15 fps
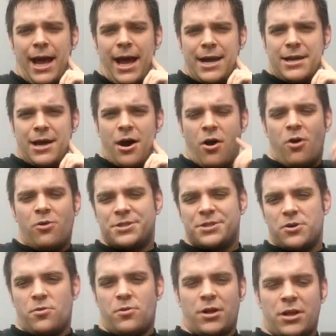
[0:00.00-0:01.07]
And
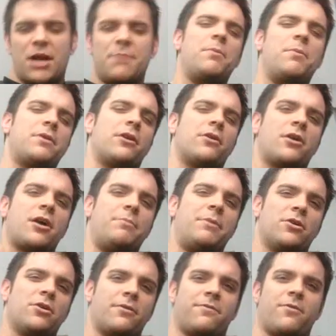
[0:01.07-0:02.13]
also, a lot of people that are
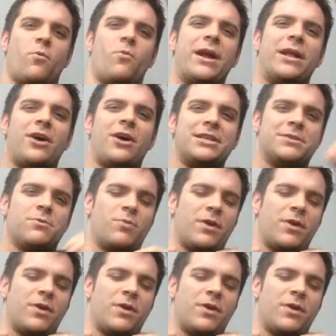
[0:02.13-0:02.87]
coming looking for weight loss,